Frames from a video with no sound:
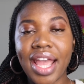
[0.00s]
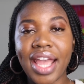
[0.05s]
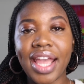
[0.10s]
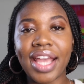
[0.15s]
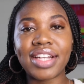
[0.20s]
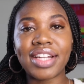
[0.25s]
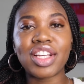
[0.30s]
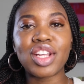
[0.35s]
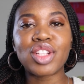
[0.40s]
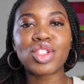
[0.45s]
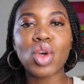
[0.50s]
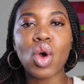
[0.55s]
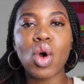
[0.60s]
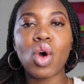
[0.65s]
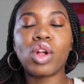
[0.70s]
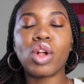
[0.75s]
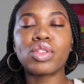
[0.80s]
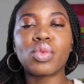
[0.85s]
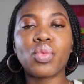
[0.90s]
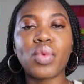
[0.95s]
And it's
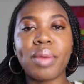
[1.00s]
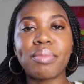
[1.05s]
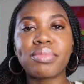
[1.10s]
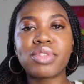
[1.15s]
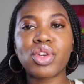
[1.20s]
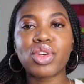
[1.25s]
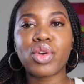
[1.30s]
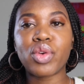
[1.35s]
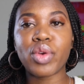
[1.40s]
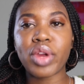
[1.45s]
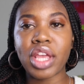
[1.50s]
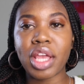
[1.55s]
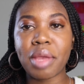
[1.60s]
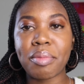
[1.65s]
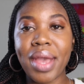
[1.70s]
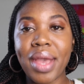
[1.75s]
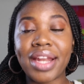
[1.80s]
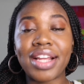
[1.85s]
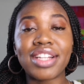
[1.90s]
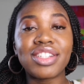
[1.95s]
called Whipped
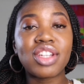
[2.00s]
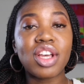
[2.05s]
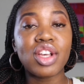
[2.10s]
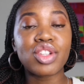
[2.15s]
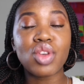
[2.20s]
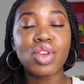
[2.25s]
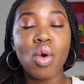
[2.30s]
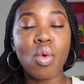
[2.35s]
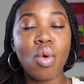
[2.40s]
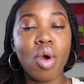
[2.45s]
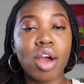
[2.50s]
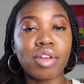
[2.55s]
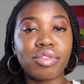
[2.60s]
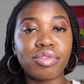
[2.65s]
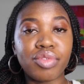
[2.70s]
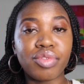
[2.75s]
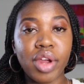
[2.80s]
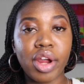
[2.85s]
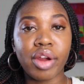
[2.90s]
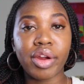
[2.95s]
Cream, and it does go on
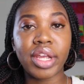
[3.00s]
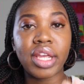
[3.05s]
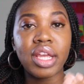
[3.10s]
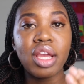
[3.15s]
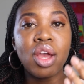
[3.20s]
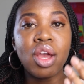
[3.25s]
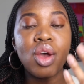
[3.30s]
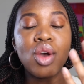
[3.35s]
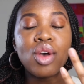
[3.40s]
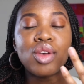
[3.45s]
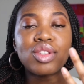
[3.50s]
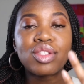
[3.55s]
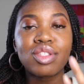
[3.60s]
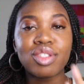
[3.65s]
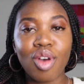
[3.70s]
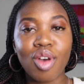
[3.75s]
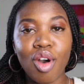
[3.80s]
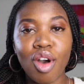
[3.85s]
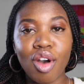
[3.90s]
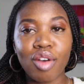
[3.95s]
very
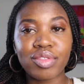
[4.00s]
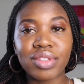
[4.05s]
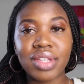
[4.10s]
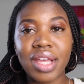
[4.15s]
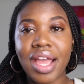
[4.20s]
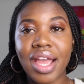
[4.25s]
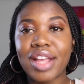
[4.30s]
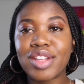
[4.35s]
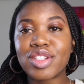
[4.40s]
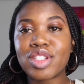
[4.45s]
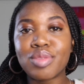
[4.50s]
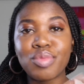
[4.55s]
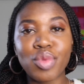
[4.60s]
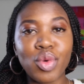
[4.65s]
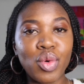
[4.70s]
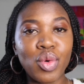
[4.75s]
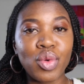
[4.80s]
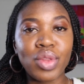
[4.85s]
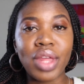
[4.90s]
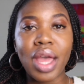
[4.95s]
soft
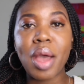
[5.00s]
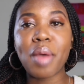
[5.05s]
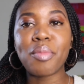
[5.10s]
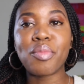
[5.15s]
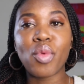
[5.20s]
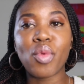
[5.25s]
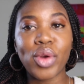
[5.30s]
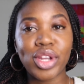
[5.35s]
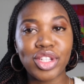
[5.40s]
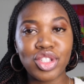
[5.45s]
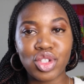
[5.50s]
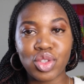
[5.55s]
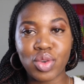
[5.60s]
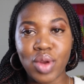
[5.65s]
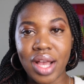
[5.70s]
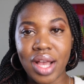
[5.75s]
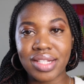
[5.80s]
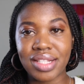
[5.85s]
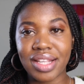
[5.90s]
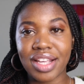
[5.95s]
smooth
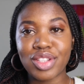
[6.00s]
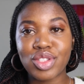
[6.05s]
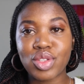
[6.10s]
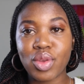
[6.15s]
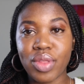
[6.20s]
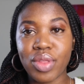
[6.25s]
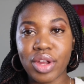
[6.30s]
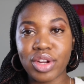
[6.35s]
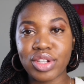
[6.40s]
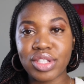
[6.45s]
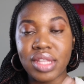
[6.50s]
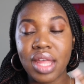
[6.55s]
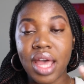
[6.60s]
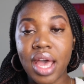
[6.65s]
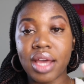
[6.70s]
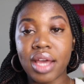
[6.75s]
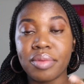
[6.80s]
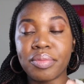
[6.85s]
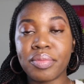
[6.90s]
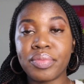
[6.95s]
moisturizing so there's
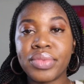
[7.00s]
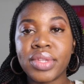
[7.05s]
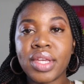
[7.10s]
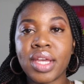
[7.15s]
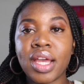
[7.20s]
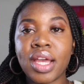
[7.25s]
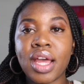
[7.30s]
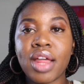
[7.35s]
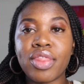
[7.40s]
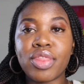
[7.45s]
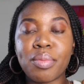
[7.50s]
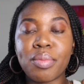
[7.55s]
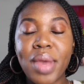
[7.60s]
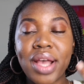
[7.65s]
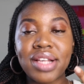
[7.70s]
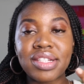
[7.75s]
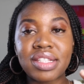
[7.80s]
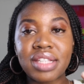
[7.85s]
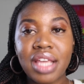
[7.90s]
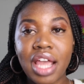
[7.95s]
that the
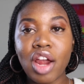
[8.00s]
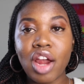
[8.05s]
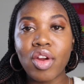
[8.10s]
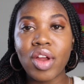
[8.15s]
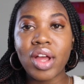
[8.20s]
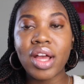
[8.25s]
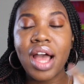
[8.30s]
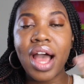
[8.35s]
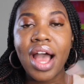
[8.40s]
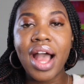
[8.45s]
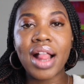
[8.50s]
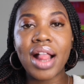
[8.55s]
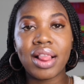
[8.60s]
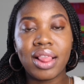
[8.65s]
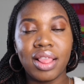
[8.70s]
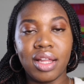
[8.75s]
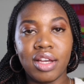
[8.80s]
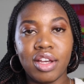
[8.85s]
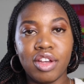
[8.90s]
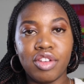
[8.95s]
mascara I
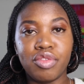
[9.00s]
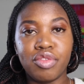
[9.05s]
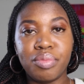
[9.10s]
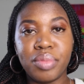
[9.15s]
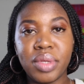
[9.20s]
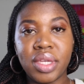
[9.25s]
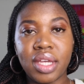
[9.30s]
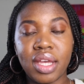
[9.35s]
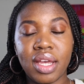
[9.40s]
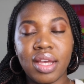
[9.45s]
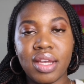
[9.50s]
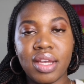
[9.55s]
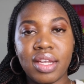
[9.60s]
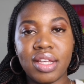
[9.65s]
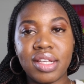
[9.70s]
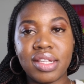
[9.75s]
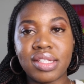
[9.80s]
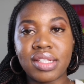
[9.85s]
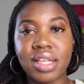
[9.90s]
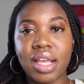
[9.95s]
love
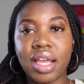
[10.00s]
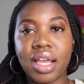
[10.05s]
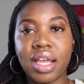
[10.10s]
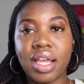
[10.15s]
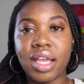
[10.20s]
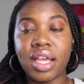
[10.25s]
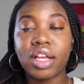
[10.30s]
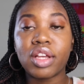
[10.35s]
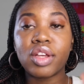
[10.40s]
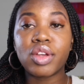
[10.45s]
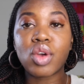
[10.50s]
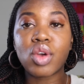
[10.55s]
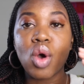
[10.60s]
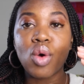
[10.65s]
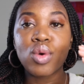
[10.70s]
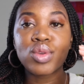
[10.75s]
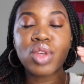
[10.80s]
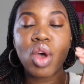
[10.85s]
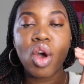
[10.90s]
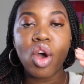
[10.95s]
because it
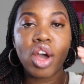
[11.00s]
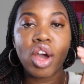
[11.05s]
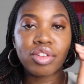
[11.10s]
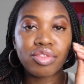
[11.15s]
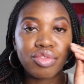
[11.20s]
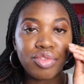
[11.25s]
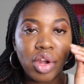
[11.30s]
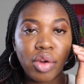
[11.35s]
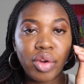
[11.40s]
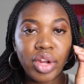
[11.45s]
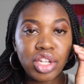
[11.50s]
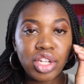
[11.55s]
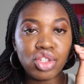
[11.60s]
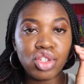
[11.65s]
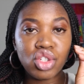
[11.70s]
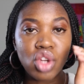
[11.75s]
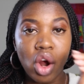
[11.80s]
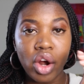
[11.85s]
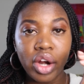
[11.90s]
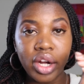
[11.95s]
goes on very
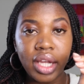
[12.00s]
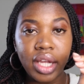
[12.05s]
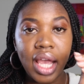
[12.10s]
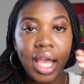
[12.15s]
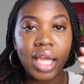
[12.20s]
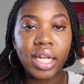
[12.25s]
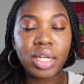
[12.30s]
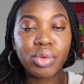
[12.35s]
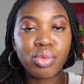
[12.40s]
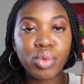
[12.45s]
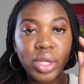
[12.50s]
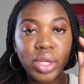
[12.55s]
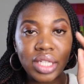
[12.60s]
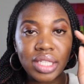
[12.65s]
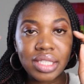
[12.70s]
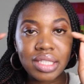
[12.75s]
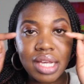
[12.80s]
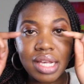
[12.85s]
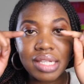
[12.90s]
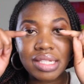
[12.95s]
dark and it
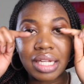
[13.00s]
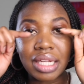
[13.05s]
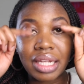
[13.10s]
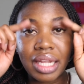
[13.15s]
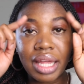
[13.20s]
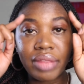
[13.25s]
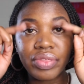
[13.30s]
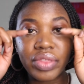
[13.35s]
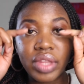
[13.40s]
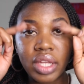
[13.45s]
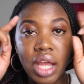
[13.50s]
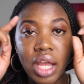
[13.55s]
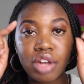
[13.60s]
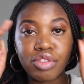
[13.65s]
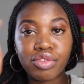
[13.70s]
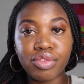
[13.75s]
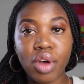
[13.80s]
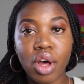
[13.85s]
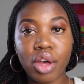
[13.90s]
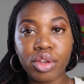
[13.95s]
really does lengthen
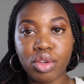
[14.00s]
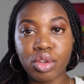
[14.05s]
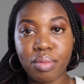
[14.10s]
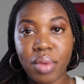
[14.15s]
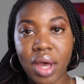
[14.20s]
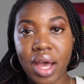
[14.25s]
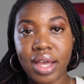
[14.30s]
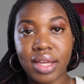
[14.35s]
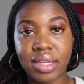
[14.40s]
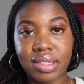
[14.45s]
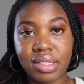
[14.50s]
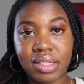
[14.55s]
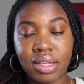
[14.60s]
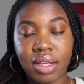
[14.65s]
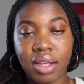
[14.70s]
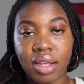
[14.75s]
and volumize